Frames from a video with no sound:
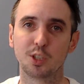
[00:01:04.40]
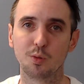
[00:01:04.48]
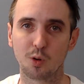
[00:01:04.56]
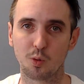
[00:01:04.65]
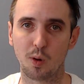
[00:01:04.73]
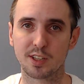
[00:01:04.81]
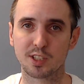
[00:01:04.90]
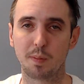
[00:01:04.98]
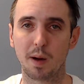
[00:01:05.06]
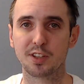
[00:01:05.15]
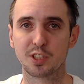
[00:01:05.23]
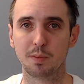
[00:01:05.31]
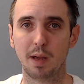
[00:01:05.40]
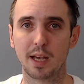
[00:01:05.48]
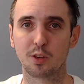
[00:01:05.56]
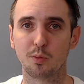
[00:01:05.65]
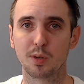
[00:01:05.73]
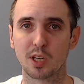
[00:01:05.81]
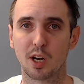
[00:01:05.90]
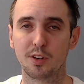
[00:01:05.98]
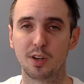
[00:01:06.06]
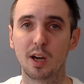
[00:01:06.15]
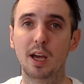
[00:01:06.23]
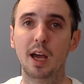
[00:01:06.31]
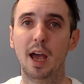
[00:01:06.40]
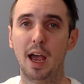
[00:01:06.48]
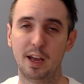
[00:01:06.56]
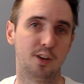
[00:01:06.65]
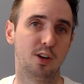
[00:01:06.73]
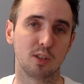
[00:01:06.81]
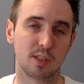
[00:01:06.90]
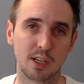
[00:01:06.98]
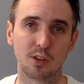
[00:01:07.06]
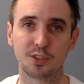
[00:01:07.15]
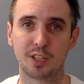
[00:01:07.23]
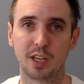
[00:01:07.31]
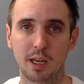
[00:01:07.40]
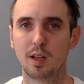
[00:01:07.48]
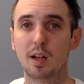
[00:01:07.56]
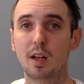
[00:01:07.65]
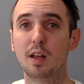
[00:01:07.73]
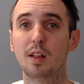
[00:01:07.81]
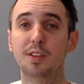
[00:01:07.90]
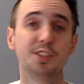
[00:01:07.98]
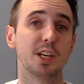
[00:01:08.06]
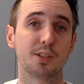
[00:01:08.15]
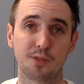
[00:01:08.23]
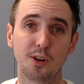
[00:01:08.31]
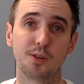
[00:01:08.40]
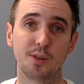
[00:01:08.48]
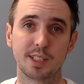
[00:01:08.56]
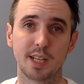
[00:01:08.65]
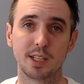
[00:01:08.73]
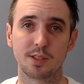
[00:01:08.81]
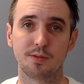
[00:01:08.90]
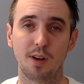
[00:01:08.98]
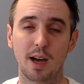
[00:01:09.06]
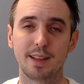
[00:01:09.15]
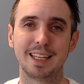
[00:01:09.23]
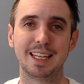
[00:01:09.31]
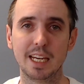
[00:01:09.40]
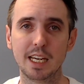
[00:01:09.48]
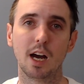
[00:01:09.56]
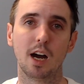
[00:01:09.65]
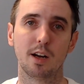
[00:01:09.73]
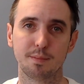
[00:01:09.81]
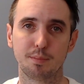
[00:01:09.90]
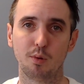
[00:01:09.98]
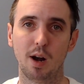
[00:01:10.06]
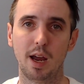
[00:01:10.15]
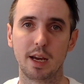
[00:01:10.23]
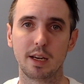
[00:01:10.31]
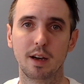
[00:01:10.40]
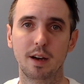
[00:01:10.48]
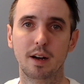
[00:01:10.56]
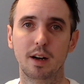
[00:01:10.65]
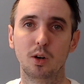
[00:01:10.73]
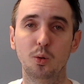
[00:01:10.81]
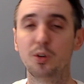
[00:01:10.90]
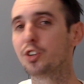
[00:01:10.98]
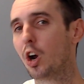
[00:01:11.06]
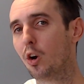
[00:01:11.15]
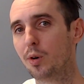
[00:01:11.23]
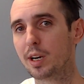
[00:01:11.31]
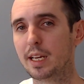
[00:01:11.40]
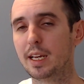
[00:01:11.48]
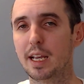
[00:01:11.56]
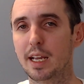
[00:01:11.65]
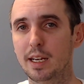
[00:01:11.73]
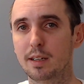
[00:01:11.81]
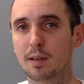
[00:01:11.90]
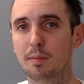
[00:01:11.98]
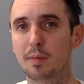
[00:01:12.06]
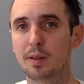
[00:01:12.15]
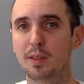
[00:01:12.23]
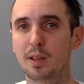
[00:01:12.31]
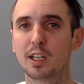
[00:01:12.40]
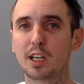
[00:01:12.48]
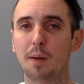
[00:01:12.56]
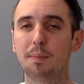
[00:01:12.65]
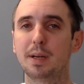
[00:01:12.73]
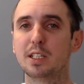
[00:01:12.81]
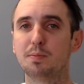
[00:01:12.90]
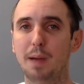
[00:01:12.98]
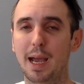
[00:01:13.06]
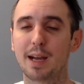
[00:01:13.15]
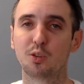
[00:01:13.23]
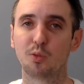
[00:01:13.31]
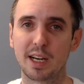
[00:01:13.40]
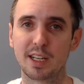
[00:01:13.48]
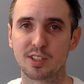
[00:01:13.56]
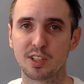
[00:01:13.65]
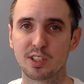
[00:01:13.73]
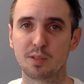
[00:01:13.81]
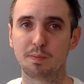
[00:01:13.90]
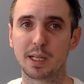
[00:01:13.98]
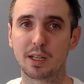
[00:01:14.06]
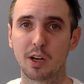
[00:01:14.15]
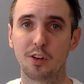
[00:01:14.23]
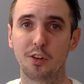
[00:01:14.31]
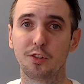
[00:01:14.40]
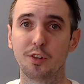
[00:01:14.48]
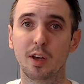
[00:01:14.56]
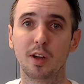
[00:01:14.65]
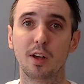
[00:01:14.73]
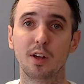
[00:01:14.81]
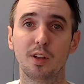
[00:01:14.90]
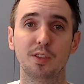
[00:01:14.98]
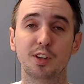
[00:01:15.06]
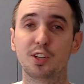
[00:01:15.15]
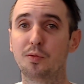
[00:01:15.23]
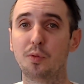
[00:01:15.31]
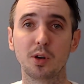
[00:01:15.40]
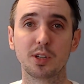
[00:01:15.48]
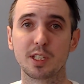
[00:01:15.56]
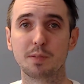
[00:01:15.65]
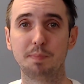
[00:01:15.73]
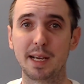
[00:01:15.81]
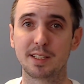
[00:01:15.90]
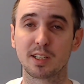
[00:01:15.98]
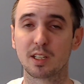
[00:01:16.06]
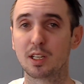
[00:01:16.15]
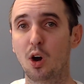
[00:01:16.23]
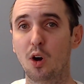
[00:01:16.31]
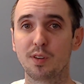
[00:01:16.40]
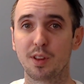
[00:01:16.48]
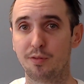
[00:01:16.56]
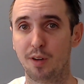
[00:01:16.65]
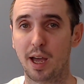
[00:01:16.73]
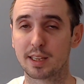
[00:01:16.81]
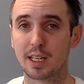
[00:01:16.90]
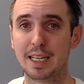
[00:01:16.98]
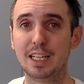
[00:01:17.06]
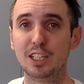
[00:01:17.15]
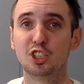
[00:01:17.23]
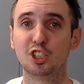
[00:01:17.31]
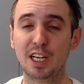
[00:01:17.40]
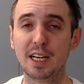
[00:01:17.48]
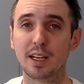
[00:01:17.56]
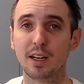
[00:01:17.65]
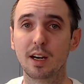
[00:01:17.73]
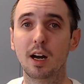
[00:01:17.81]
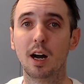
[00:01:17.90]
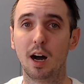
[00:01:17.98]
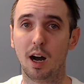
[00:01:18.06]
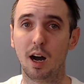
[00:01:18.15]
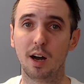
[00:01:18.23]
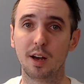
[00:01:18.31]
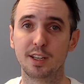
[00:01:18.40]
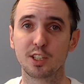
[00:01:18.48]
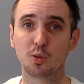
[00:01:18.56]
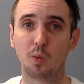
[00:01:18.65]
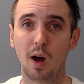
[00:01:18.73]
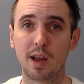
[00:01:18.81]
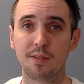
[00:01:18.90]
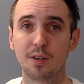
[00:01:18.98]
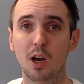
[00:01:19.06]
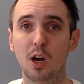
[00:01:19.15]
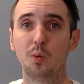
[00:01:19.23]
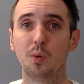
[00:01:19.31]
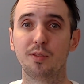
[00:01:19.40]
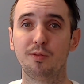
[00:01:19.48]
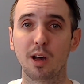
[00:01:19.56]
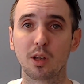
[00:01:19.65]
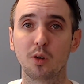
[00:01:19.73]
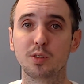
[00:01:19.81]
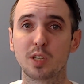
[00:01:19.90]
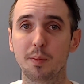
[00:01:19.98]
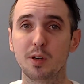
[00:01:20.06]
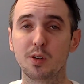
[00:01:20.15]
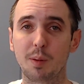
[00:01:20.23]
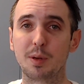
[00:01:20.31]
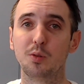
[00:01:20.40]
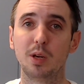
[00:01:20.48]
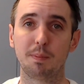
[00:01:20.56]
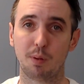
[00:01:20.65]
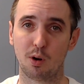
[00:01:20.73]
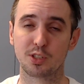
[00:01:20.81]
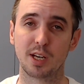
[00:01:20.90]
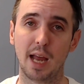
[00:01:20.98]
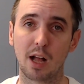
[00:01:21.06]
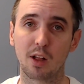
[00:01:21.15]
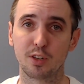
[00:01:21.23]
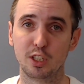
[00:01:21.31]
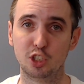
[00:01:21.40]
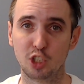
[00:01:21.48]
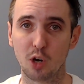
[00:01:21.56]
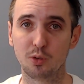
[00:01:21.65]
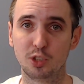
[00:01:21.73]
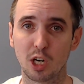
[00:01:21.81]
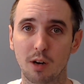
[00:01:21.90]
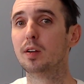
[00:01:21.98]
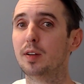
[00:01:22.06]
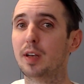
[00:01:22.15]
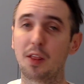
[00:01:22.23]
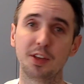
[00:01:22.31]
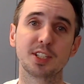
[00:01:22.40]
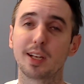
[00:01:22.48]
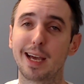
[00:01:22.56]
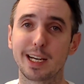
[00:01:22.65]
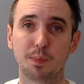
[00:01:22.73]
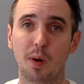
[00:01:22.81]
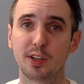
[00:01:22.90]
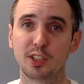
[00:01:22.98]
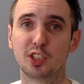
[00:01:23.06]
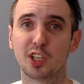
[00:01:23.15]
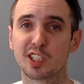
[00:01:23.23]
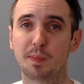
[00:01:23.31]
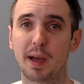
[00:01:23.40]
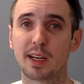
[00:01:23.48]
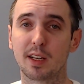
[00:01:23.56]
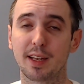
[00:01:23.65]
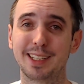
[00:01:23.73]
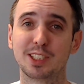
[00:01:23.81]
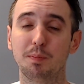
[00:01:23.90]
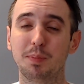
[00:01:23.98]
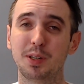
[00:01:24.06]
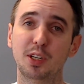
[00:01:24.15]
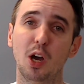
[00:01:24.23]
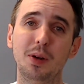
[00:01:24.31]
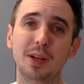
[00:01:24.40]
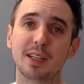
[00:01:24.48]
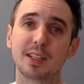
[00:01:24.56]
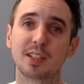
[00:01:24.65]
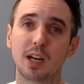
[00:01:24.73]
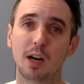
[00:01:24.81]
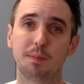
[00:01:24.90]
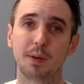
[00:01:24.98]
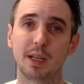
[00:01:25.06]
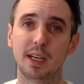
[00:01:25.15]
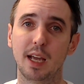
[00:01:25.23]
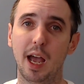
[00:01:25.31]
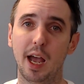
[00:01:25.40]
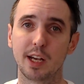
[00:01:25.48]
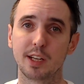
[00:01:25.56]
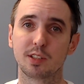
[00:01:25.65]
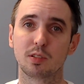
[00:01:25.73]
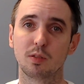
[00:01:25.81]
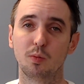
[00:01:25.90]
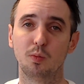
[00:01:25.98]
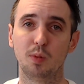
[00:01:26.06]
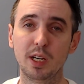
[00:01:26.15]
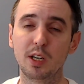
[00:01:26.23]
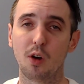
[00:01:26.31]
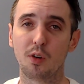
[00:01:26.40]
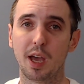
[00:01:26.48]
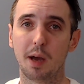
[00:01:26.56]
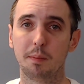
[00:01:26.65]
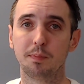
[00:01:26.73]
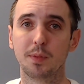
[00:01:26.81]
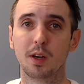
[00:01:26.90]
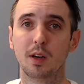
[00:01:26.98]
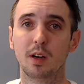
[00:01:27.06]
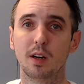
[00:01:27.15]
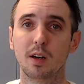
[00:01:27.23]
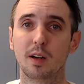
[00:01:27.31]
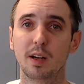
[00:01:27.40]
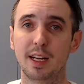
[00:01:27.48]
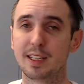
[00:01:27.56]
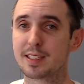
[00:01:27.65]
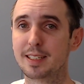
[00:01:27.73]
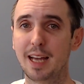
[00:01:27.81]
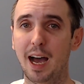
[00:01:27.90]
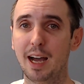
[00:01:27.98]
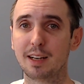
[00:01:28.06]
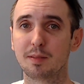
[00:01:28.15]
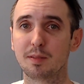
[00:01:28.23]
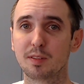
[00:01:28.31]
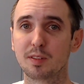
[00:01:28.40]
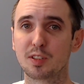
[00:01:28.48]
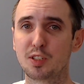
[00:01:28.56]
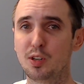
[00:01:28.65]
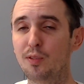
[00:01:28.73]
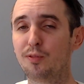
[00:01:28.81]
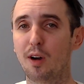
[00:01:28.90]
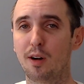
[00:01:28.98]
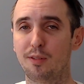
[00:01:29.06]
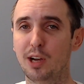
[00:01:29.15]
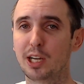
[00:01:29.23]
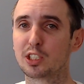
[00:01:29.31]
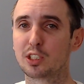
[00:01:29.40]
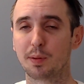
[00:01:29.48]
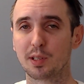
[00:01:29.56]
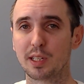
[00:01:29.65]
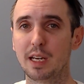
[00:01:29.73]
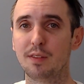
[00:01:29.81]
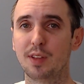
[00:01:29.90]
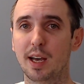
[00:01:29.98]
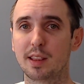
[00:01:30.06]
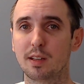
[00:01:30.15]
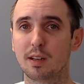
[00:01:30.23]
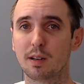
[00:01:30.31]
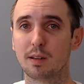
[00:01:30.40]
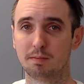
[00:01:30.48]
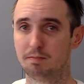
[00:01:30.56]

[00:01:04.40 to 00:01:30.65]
request by Samantha Rotunda and her legal team. This has further intensified the heat on Bray, who is already in the company's bad graces because the divorce is basically over the fact that he cheated on his wife with fellow WWE personality JoJo. Now, this last part is just speculation, but knowing this company as we know them, it's not too far fetched to believe that the